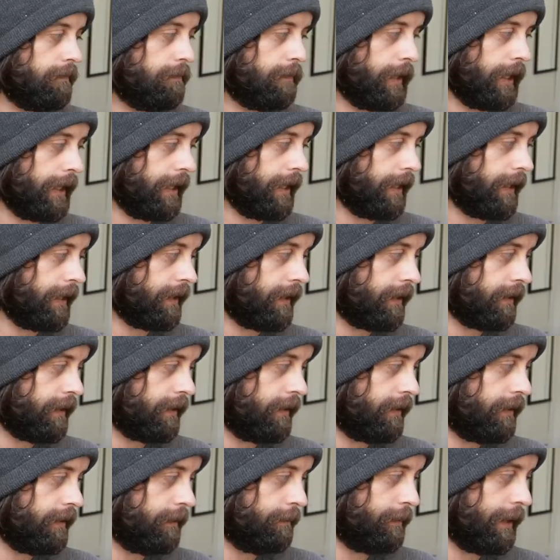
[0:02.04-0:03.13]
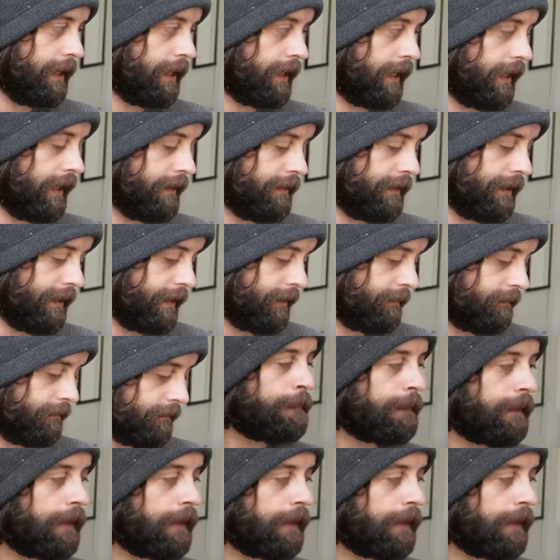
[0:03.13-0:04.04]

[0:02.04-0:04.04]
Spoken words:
by the PKD.